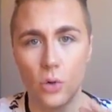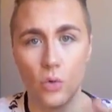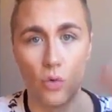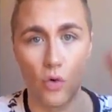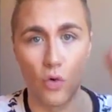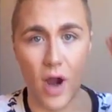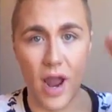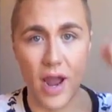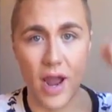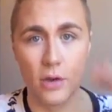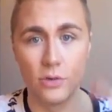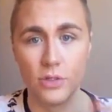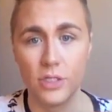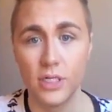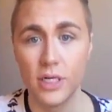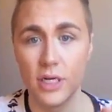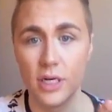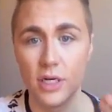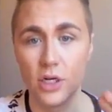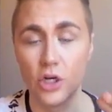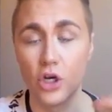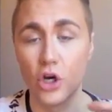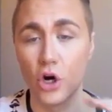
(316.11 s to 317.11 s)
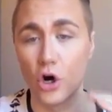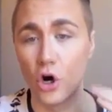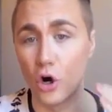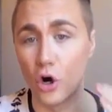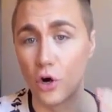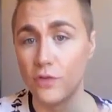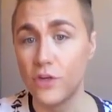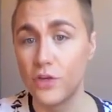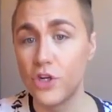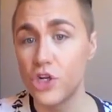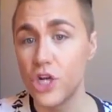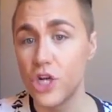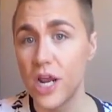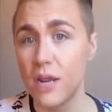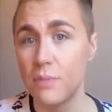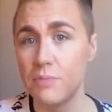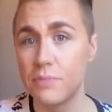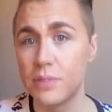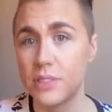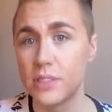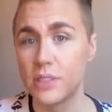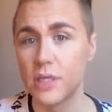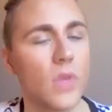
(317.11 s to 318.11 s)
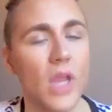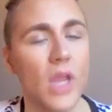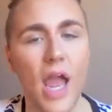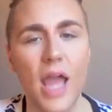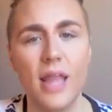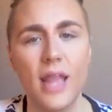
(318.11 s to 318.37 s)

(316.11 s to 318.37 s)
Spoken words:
rounded, curved shapes.